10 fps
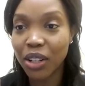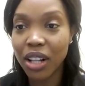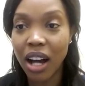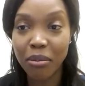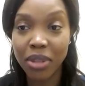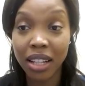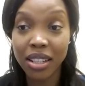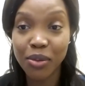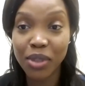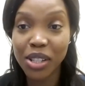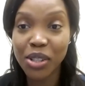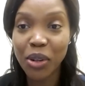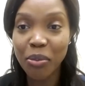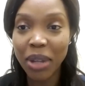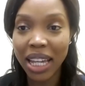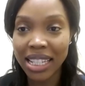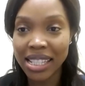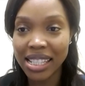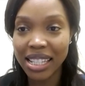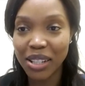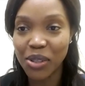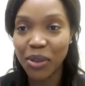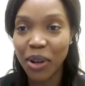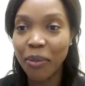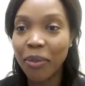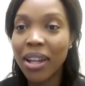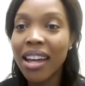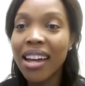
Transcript: complex regional pain syndrome,